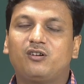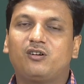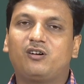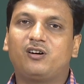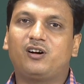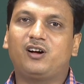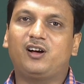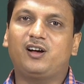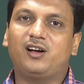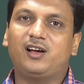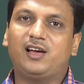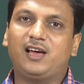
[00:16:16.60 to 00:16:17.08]

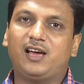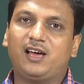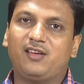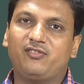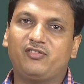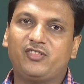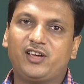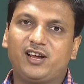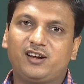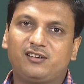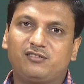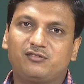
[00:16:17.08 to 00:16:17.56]

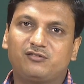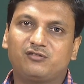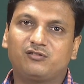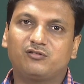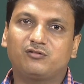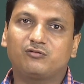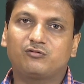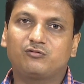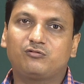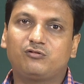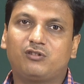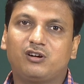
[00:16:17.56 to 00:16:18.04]
and
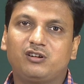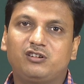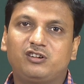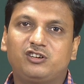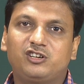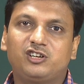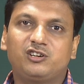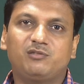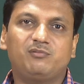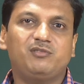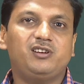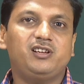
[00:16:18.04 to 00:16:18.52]
that
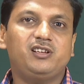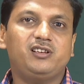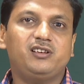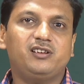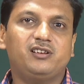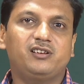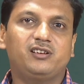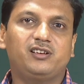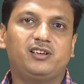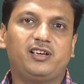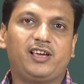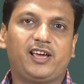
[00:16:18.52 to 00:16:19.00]
quantitatively
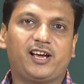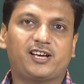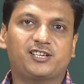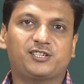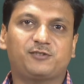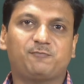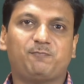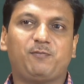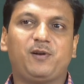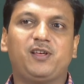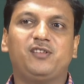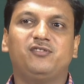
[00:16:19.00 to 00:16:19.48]

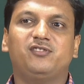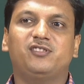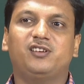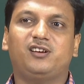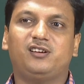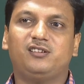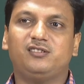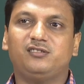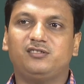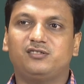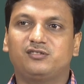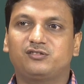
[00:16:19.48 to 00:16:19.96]
explain
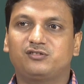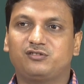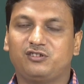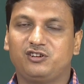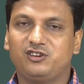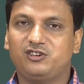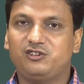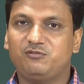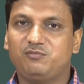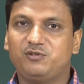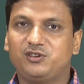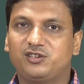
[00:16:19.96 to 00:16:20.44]
the
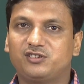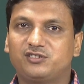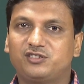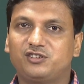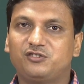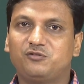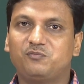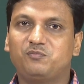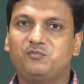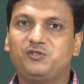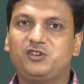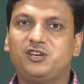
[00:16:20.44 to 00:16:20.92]

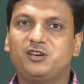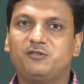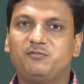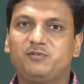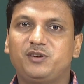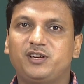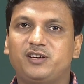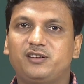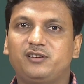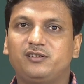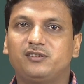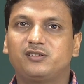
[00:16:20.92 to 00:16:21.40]
solidification
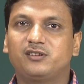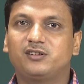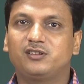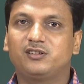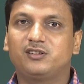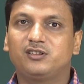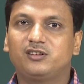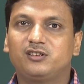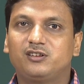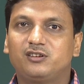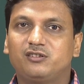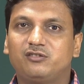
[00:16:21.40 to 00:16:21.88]
behavior
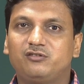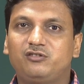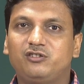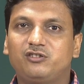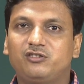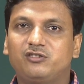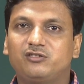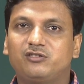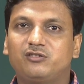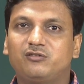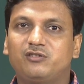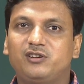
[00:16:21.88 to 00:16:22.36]

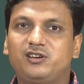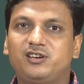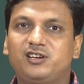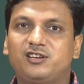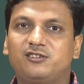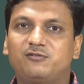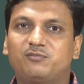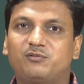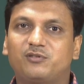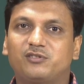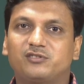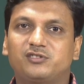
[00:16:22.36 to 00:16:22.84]
during the
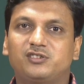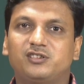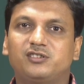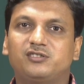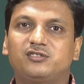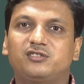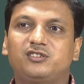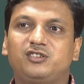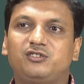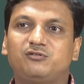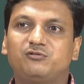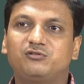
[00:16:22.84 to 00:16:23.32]
welding
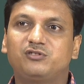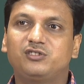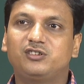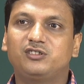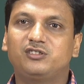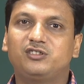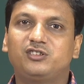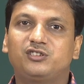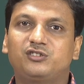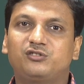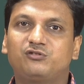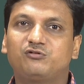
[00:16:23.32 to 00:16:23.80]
process
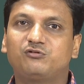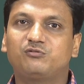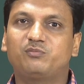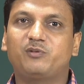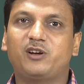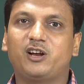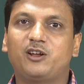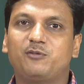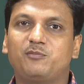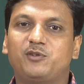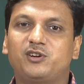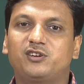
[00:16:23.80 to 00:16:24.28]
using these two
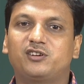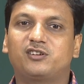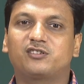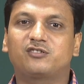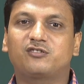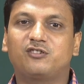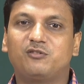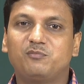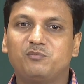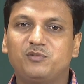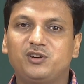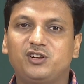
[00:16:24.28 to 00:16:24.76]

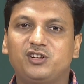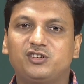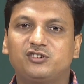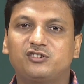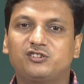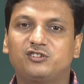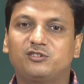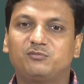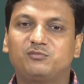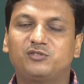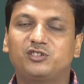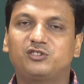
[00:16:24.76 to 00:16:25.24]
parameters,
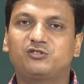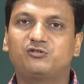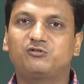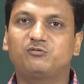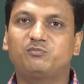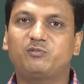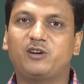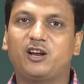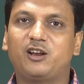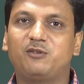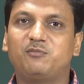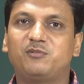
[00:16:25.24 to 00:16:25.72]
combination of these two
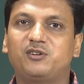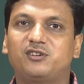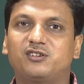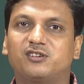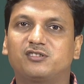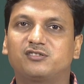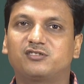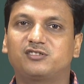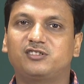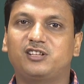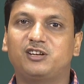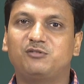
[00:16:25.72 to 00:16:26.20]

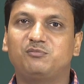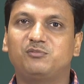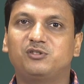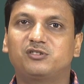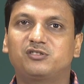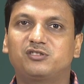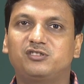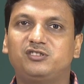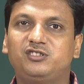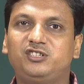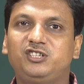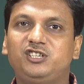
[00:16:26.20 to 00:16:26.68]
parameters, that
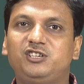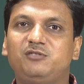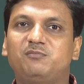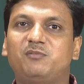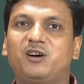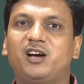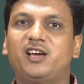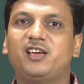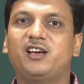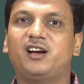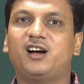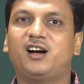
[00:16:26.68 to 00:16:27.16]
means G
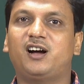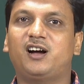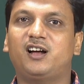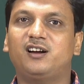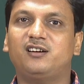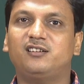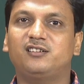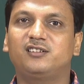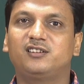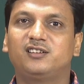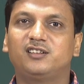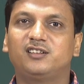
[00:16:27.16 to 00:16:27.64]
by R